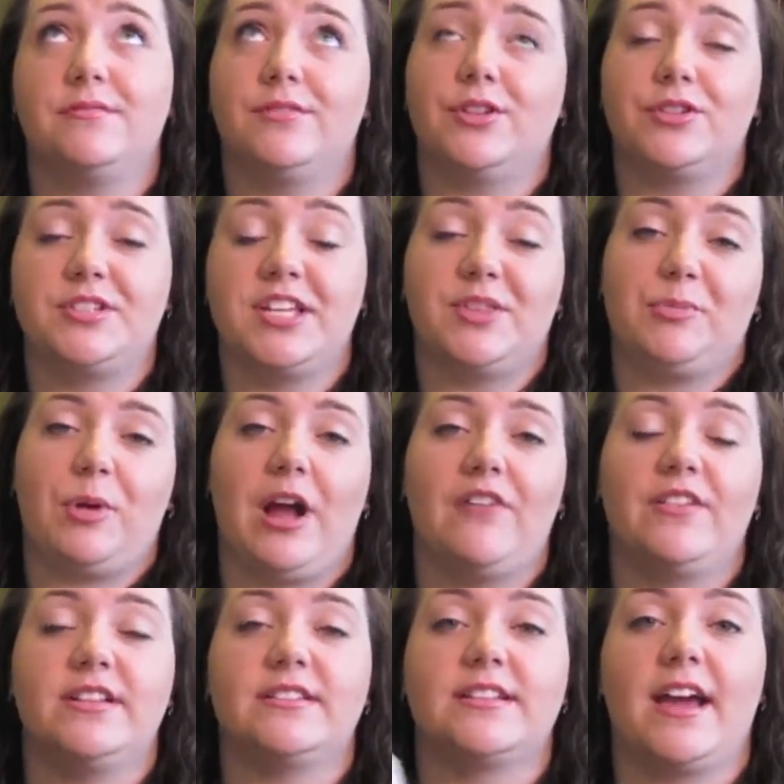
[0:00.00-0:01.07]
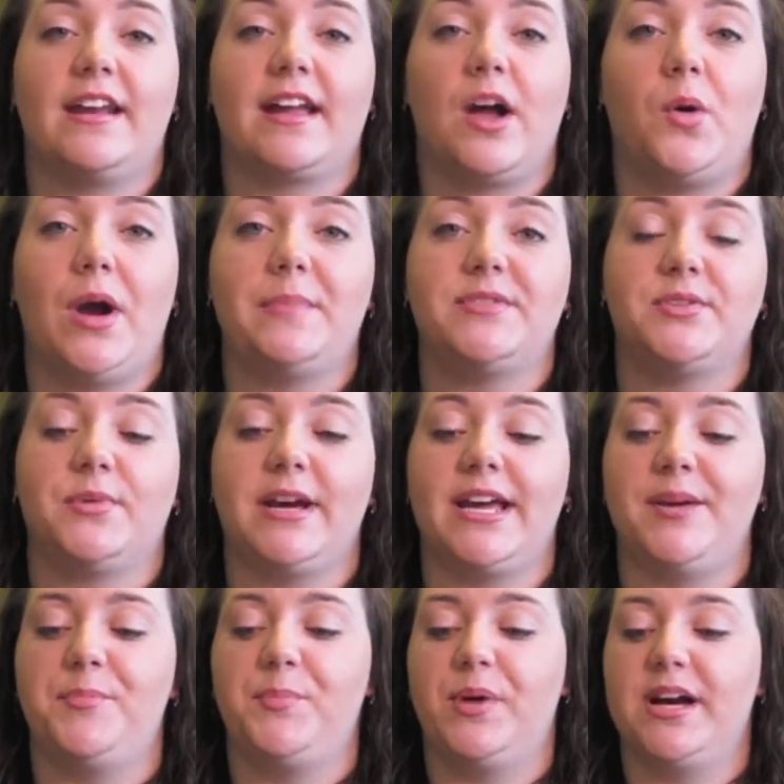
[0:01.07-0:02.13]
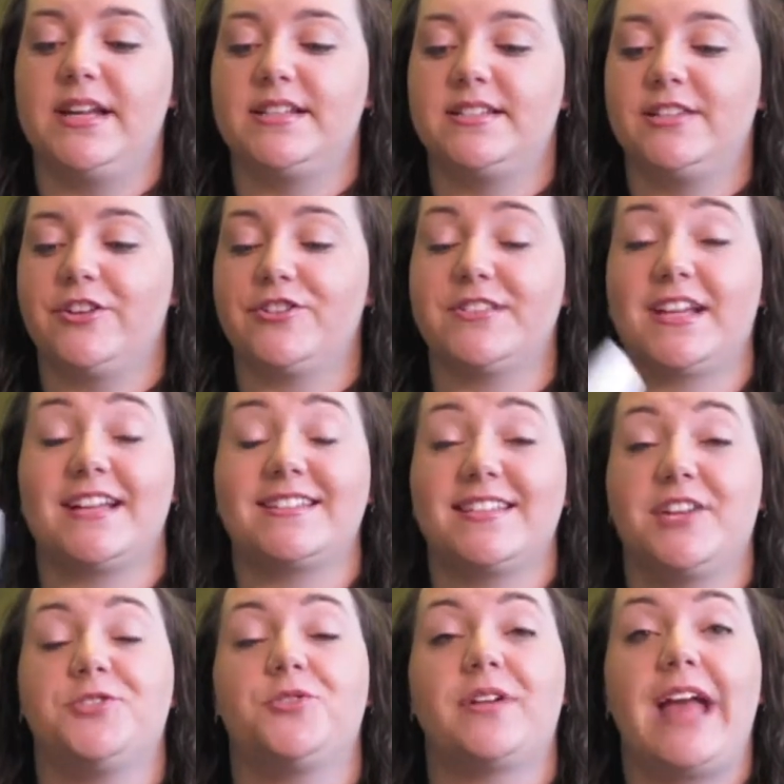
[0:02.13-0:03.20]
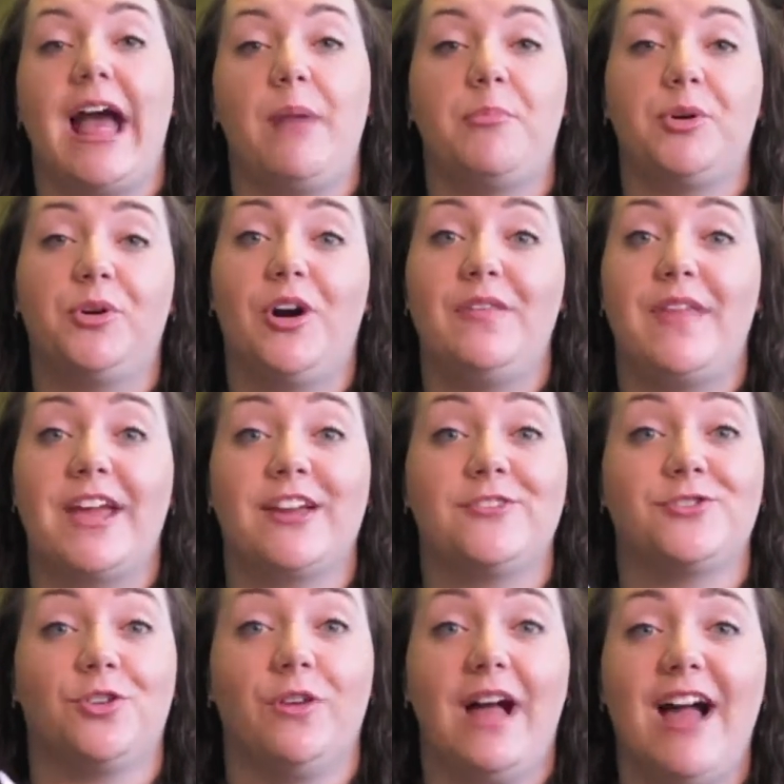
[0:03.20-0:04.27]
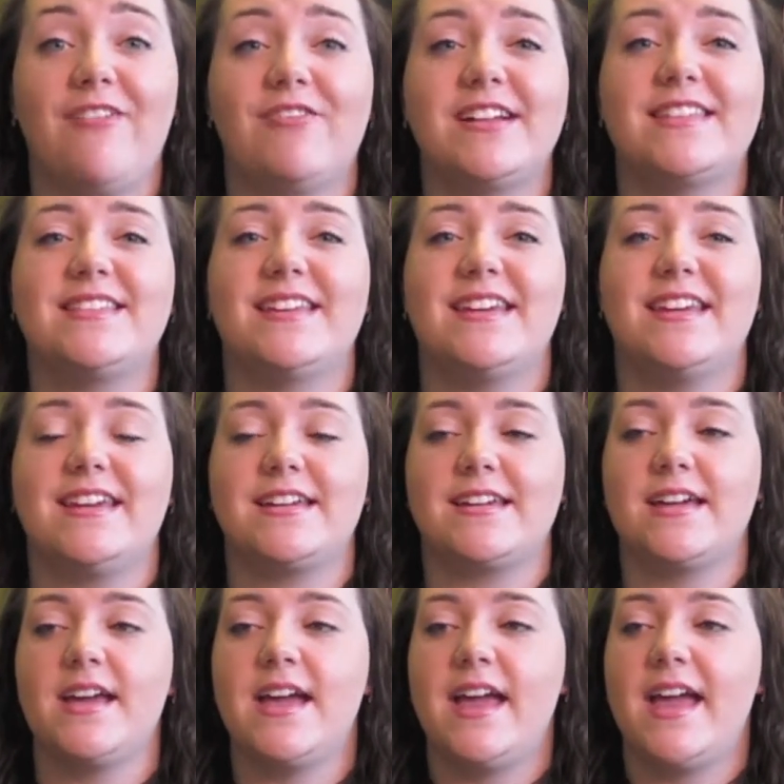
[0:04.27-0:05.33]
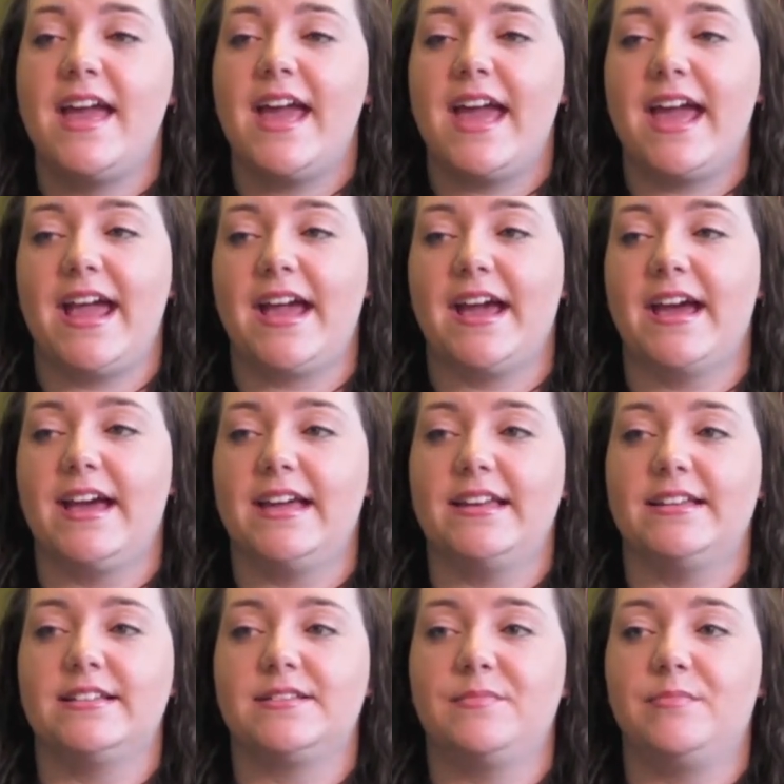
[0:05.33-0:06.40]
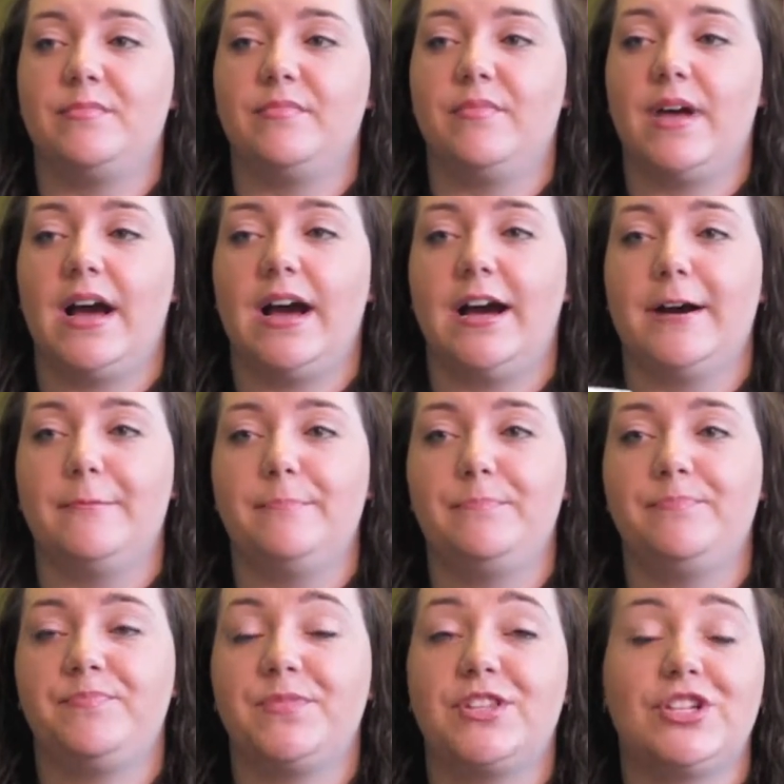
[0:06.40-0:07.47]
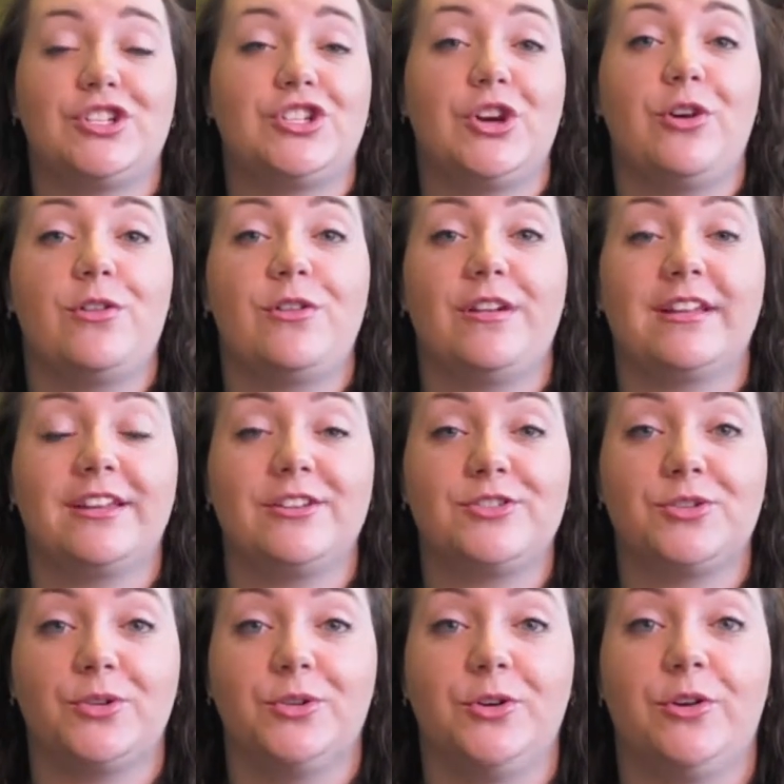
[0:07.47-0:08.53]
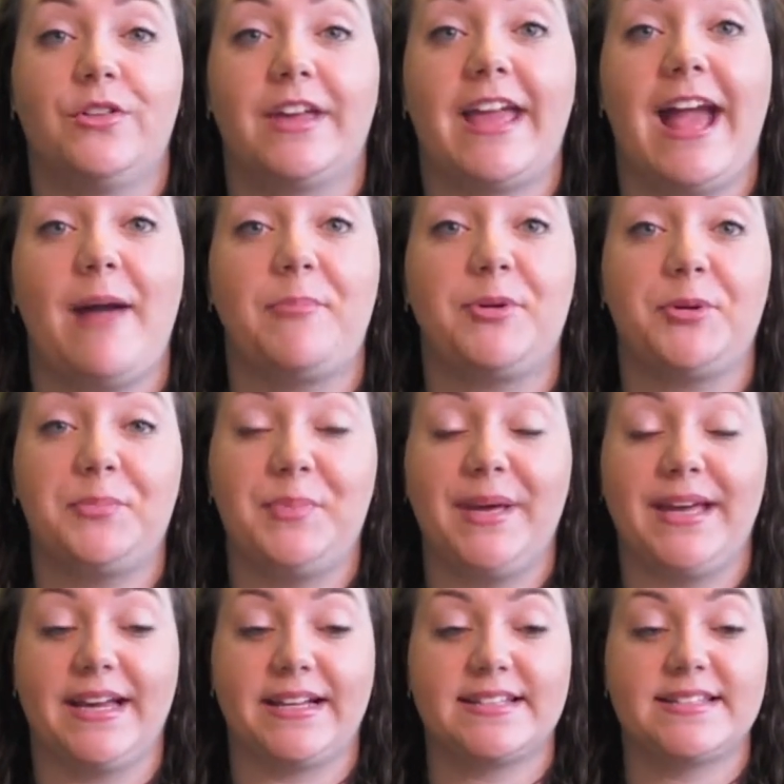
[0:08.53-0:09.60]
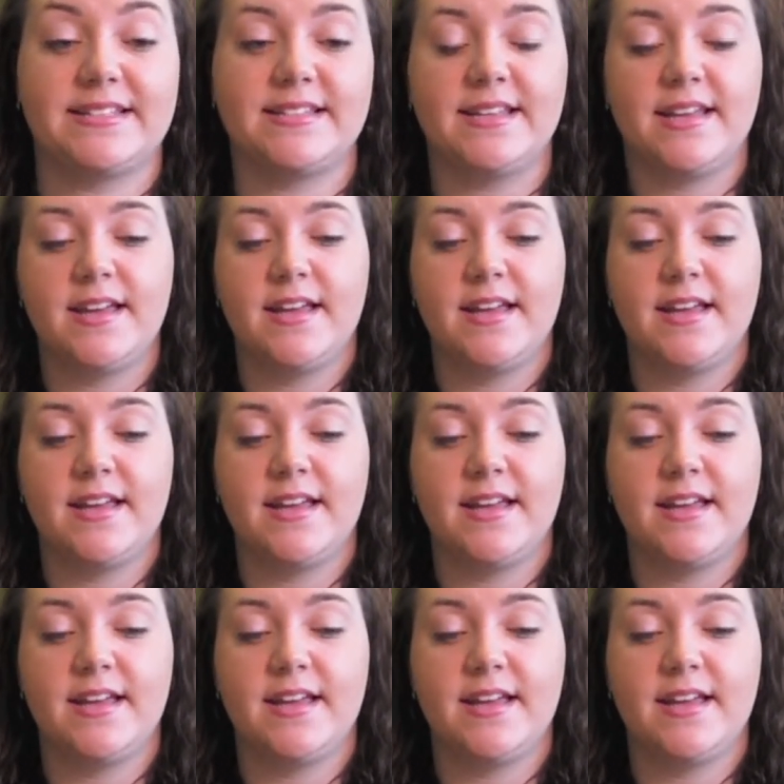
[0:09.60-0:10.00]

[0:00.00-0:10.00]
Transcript: 13th province kind of got wiped away, but there's like a central capital and they control everything, and to show they're in control, the capital picks